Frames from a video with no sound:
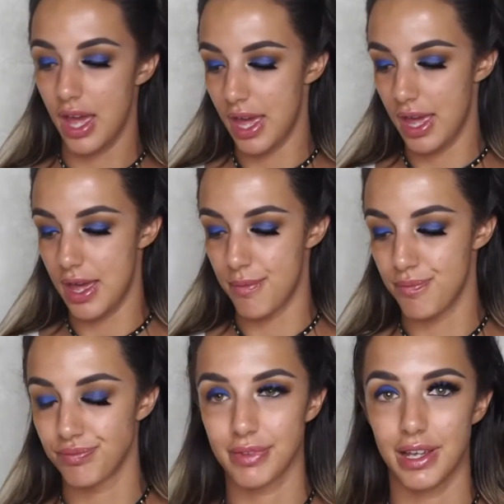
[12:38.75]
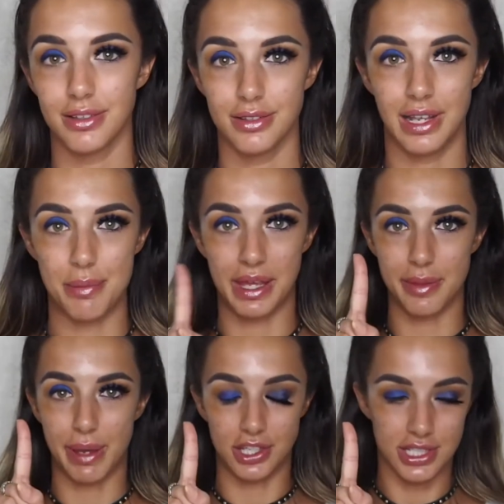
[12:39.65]
Let me get the
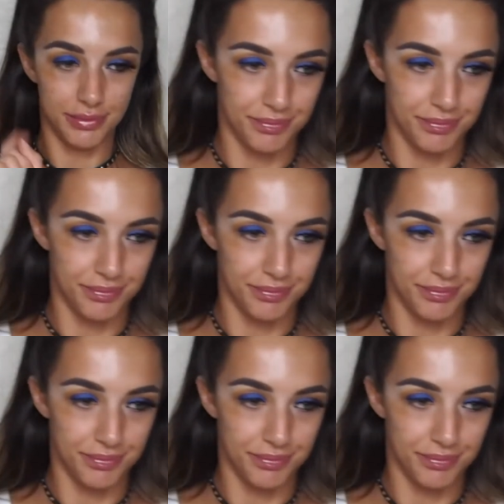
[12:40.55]
packaging.